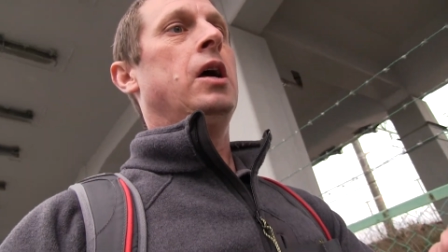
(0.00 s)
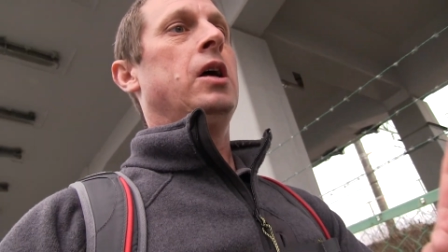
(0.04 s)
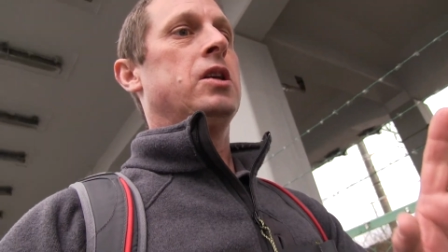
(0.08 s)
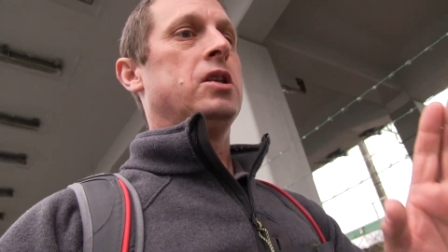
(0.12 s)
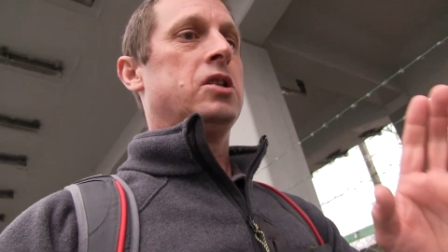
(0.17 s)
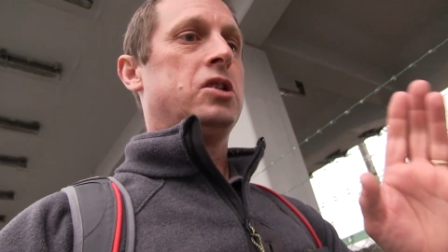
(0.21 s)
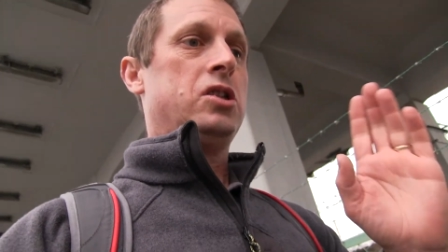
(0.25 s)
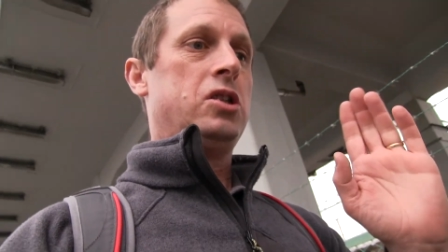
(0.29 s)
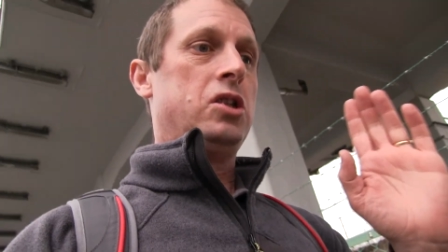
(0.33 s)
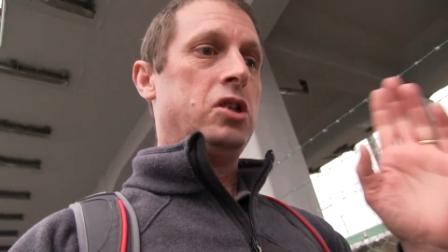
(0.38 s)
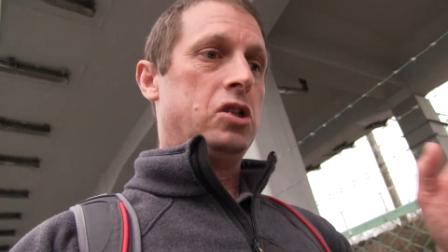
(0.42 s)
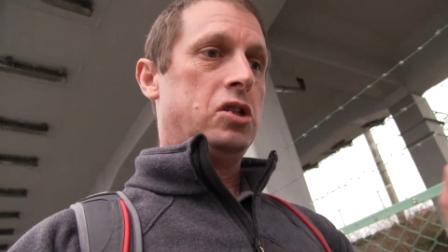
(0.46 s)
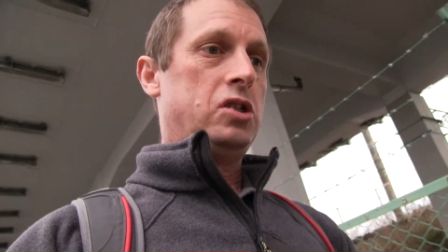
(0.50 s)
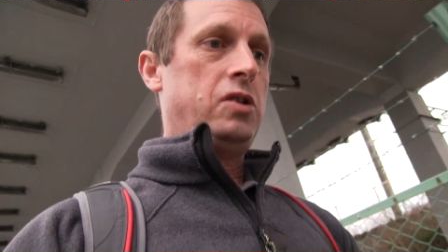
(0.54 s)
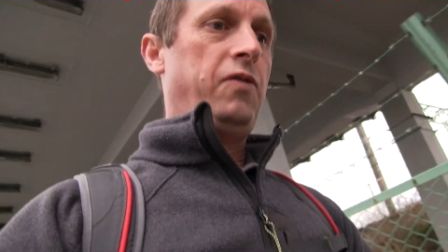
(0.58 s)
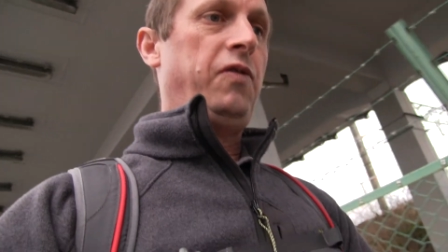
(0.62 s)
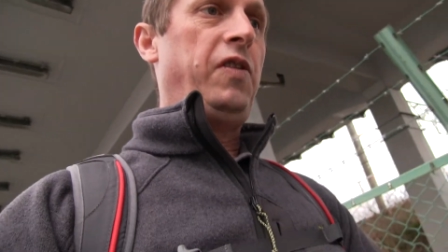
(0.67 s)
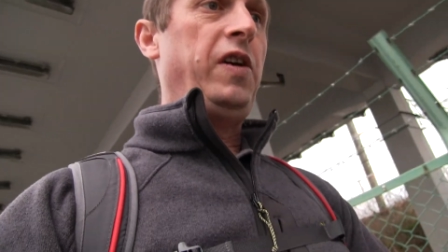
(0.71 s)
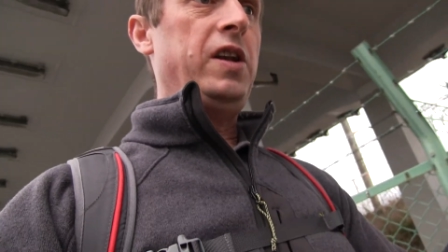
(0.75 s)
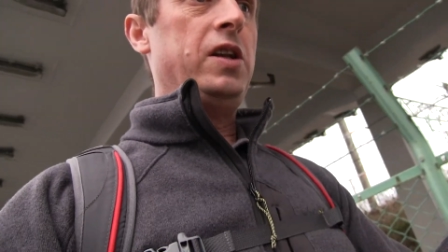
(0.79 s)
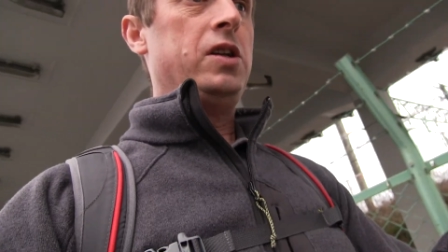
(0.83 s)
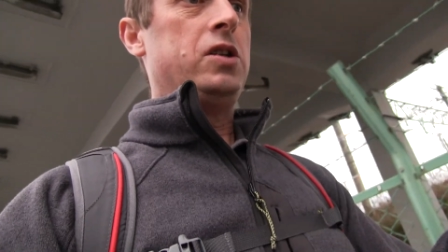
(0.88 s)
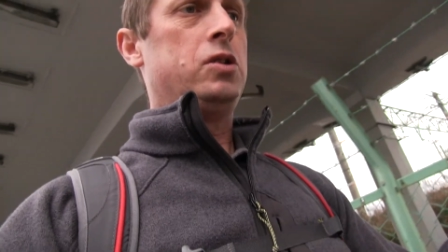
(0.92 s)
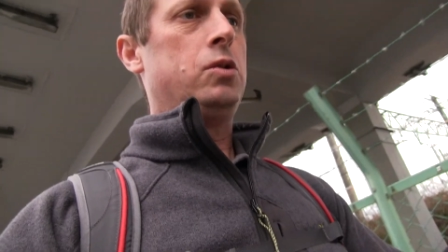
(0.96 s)

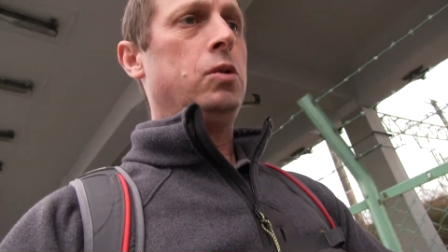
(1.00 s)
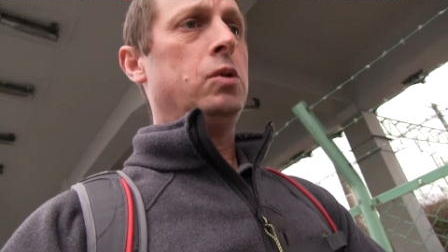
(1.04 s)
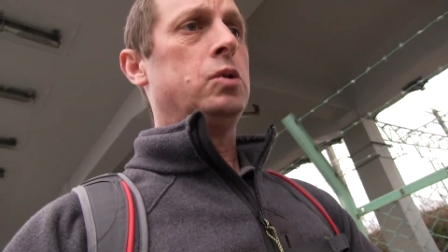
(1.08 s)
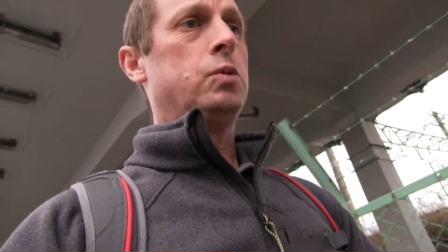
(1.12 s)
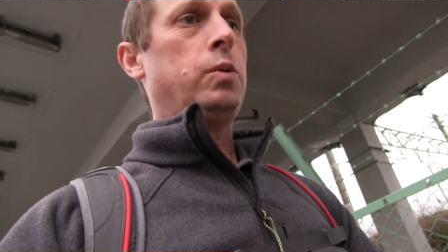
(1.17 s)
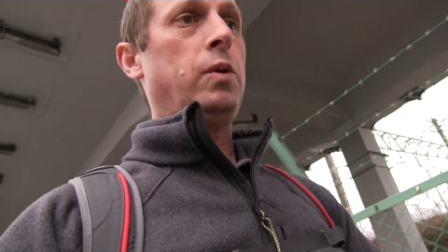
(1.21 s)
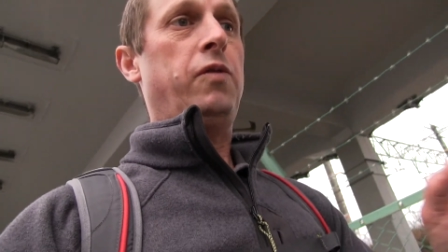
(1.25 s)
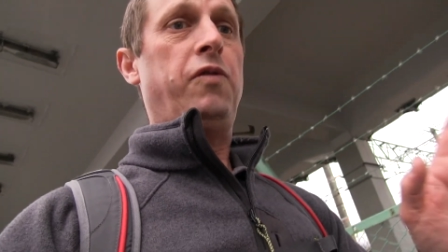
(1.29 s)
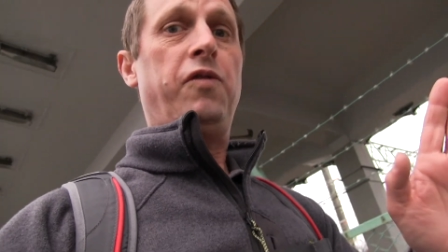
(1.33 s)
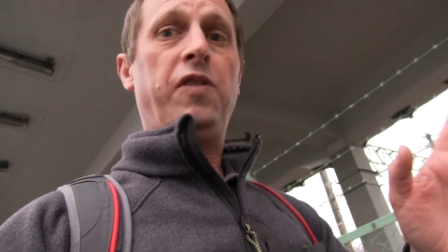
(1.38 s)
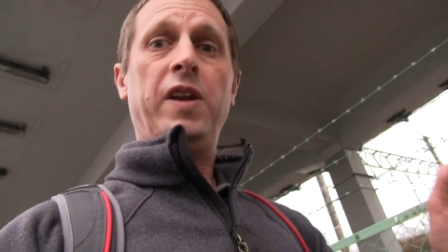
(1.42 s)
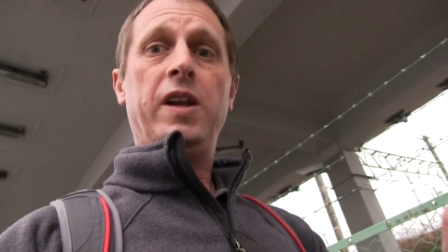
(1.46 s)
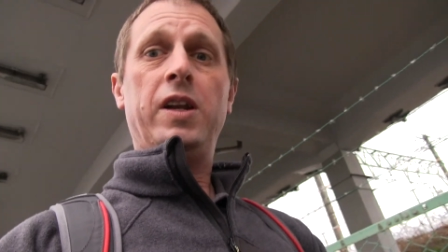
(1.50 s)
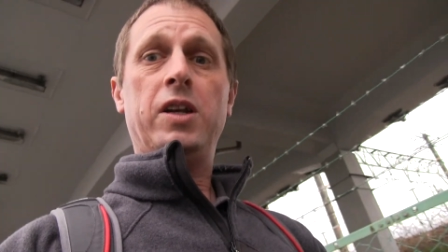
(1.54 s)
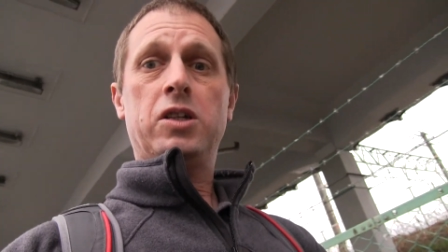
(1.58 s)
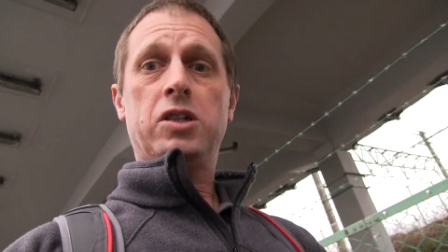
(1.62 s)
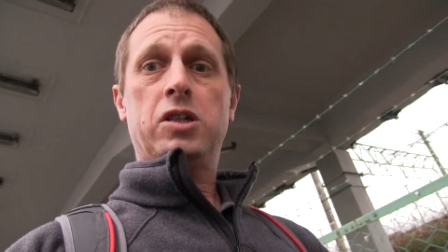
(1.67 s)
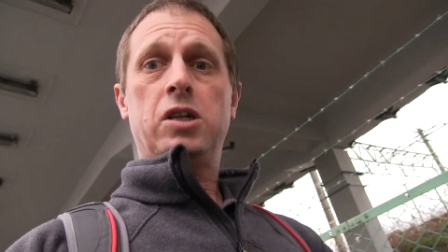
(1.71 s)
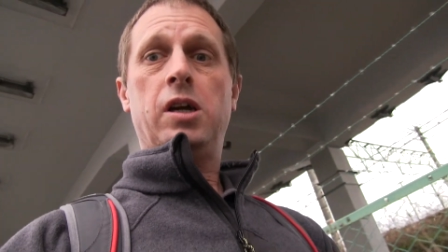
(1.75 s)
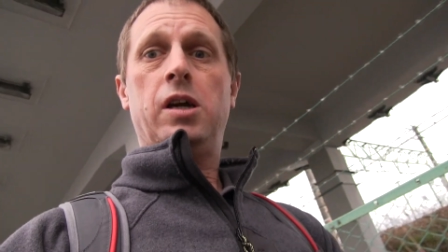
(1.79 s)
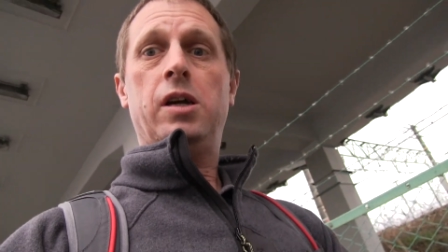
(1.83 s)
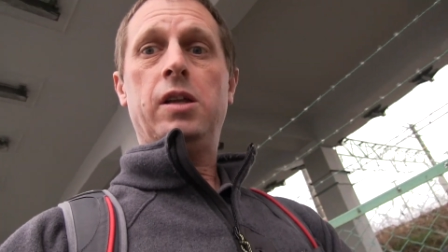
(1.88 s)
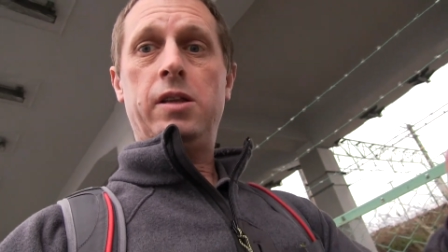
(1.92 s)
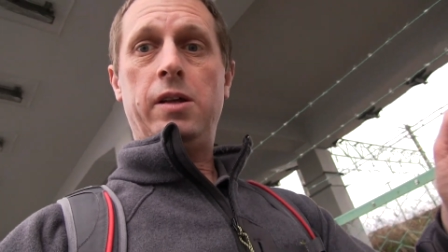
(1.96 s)
students would
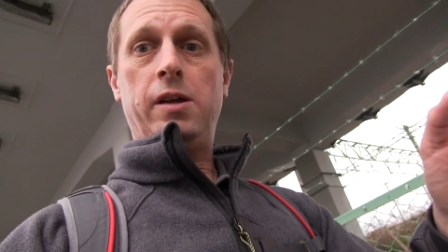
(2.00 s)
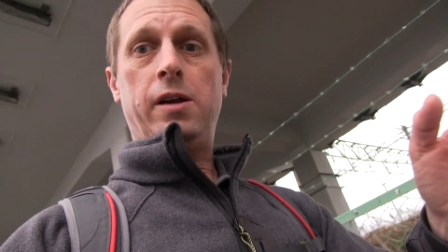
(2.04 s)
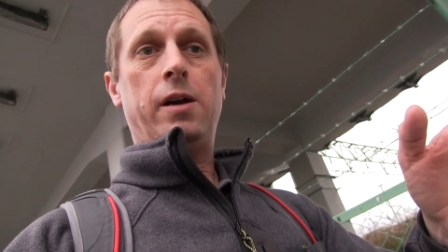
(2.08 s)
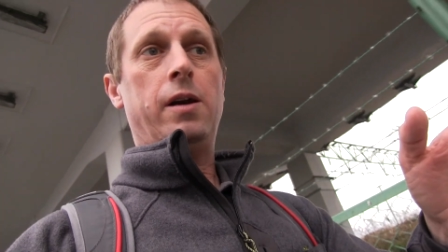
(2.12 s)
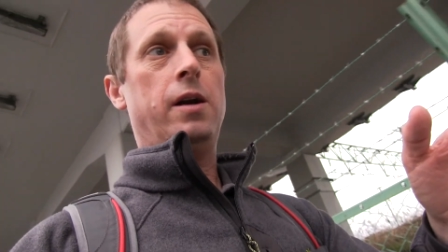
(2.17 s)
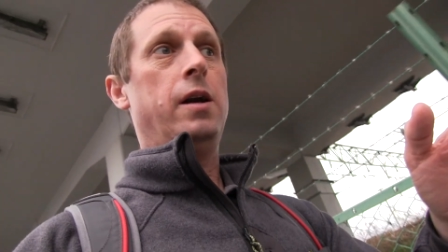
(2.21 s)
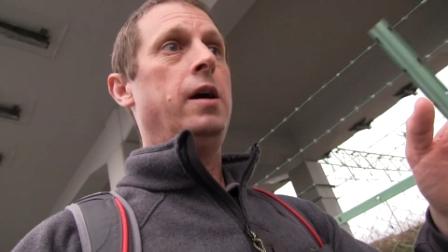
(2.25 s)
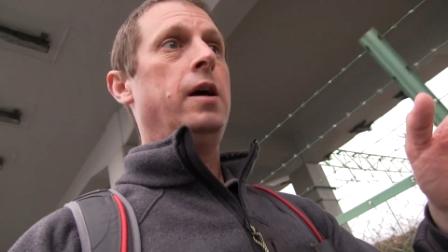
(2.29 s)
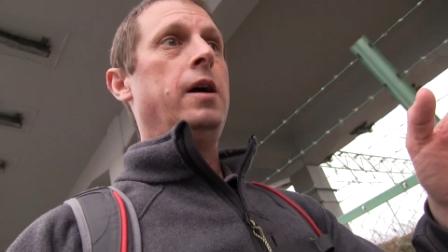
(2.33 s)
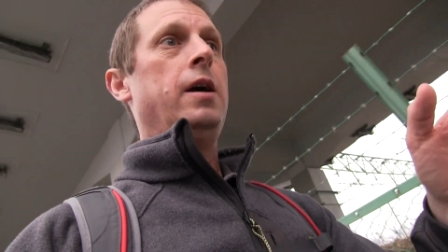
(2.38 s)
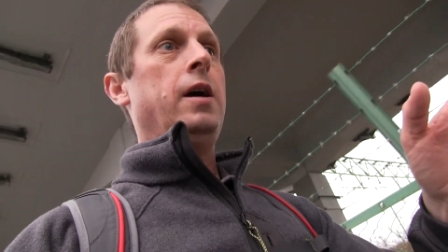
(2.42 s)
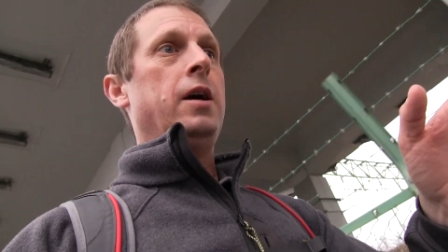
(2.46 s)
finish their